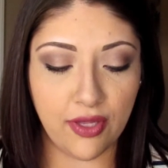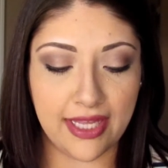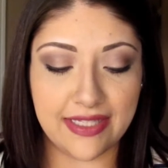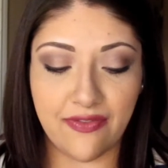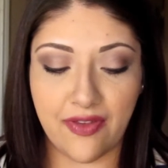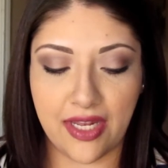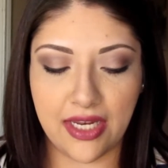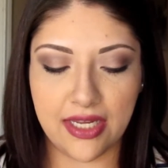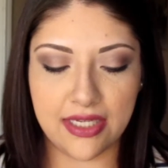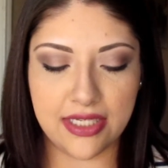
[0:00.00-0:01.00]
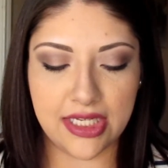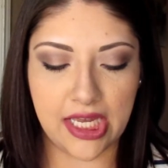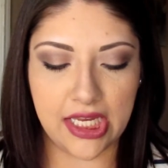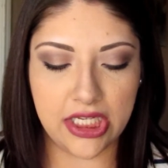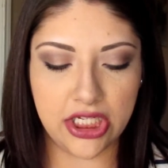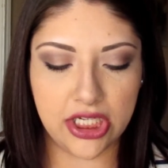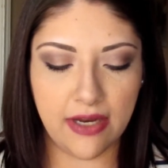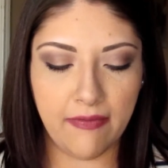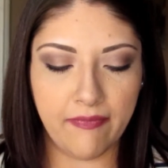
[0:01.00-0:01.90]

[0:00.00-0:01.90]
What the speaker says: It's Vintage.